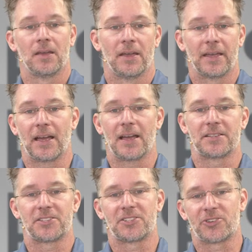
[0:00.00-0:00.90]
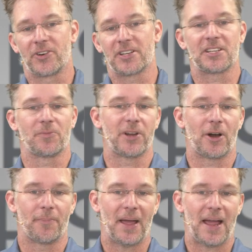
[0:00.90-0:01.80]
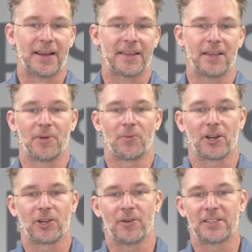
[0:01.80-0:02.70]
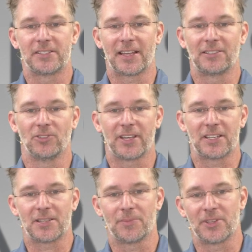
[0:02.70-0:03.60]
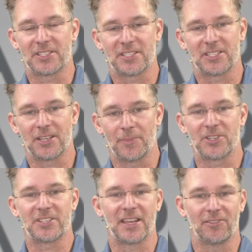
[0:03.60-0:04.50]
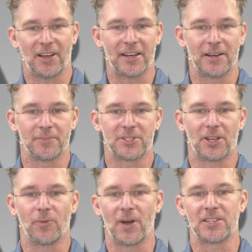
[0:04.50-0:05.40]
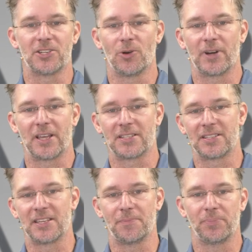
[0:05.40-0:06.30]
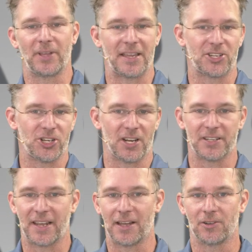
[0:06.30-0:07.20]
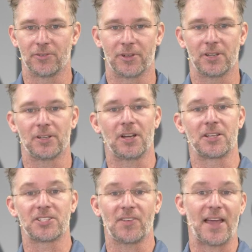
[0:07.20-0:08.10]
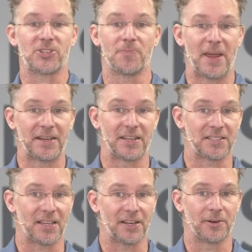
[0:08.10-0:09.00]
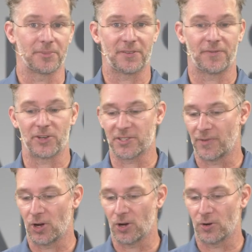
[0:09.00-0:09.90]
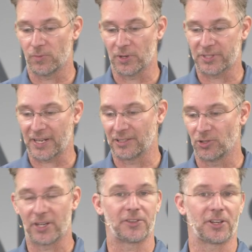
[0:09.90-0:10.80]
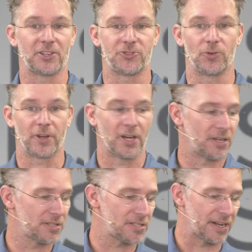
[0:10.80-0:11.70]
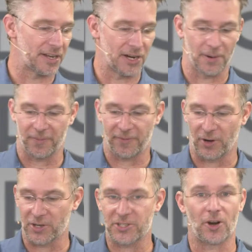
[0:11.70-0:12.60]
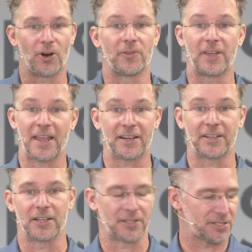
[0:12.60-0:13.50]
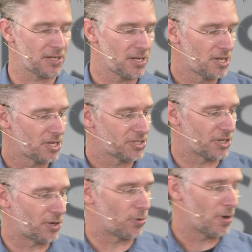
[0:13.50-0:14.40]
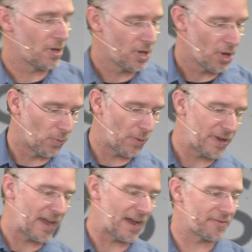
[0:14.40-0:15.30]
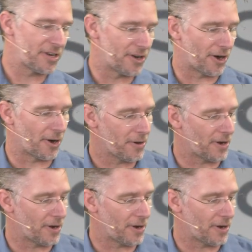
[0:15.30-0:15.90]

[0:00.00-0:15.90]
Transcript: Hey guys, this is Chris, and we are back, and we want to go ahead and take a look at some of the summer sale items, otherwise known as the plant shutdown / maintenance items. First of all, we'll take a look at the control guns, and up first are the handguns. So what we have here,